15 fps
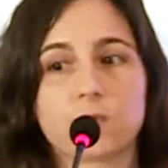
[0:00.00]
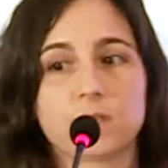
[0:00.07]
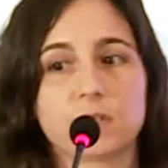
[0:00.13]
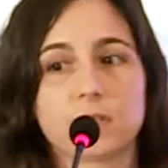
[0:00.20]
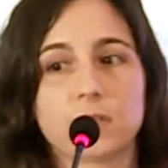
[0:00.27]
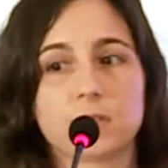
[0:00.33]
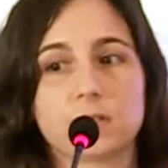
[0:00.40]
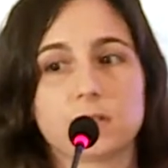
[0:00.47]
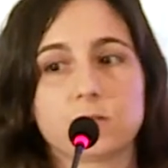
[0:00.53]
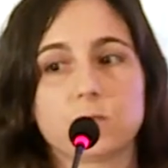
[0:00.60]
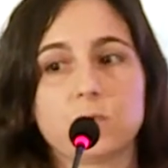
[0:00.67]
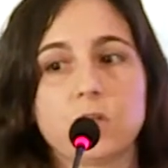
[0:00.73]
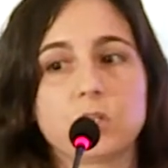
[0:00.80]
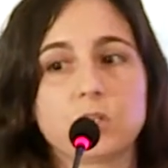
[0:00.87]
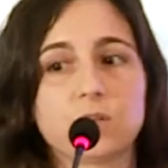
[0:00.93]
offsets,
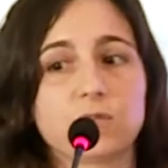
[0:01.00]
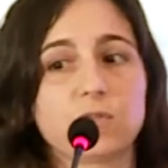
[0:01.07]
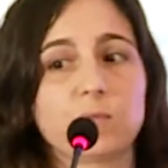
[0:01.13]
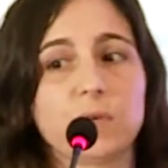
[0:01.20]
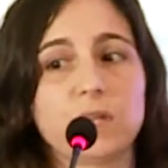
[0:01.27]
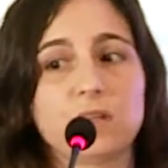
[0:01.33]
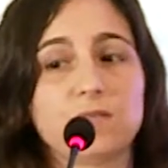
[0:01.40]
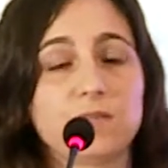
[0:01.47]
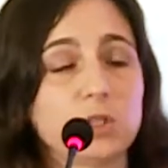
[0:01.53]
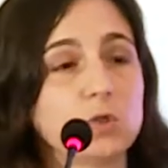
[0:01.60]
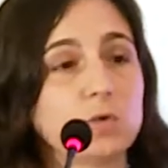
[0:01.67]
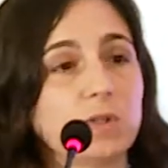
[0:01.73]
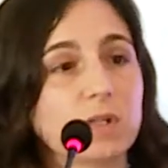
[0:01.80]
ranging from individual